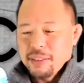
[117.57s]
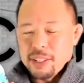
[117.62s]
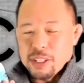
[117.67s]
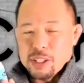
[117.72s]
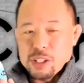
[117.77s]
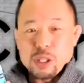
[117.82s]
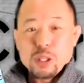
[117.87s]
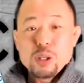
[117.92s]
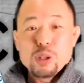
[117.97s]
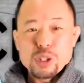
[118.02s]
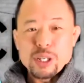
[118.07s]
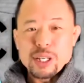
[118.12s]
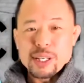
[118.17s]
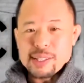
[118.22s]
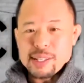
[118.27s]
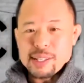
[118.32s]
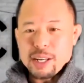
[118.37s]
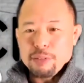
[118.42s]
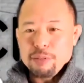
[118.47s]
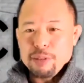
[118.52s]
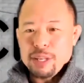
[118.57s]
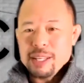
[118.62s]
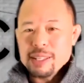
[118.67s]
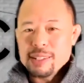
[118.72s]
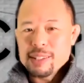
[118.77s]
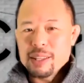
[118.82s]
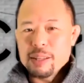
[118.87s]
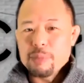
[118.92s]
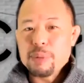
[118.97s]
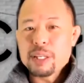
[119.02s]
solution itself,
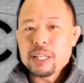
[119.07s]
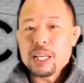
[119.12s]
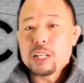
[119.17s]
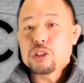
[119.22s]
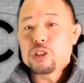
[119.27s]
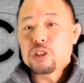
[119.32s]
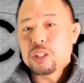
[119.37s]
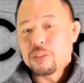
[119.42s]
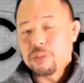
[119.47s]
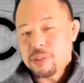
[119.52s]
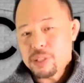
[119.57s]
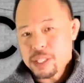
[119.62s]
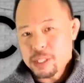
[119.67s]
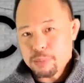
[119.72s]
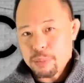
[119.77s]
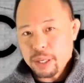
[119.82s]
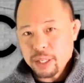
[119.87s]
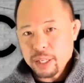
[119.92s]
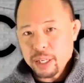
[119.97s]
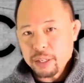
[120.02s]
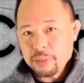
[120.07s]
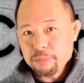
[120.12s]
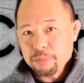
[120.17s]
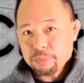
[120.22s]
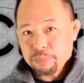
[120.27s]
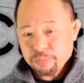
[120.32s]
is the potential of spilling.